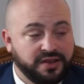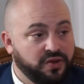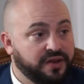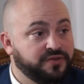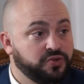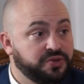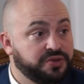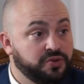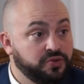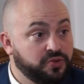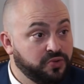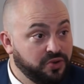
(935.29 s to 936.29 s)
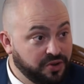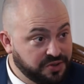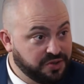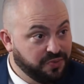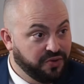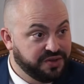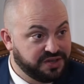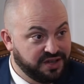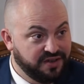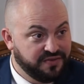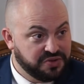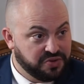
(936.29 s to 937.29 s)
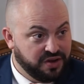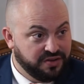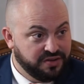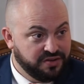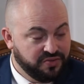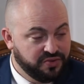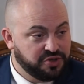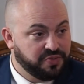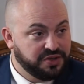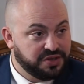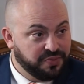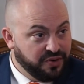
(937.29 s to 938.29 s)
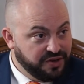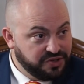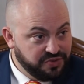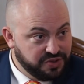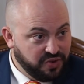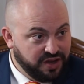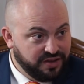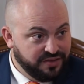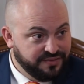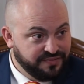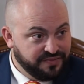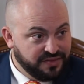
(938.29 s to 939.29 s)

And you have Jews who do not support the state of Israel, which may surprise you as well.